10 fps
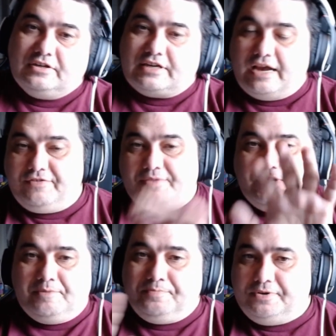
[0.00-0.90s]
Cover them
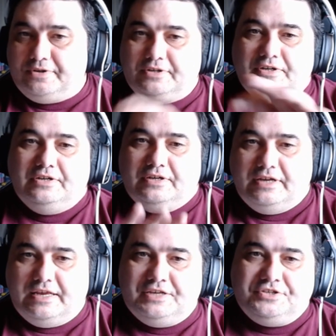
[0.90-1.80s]
up
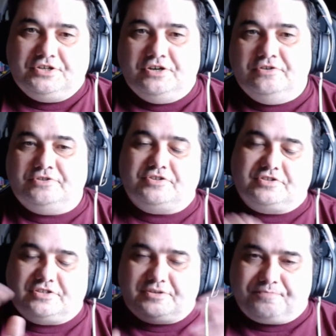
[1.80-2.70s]
as you go, so it's
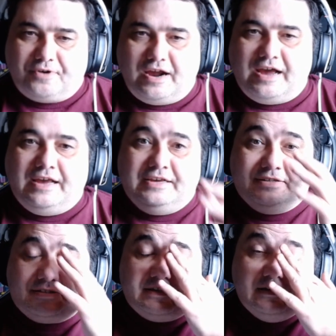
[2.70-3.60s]
a
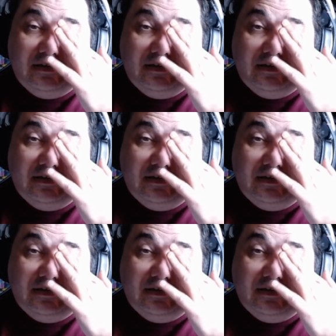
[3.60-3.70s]
surprise.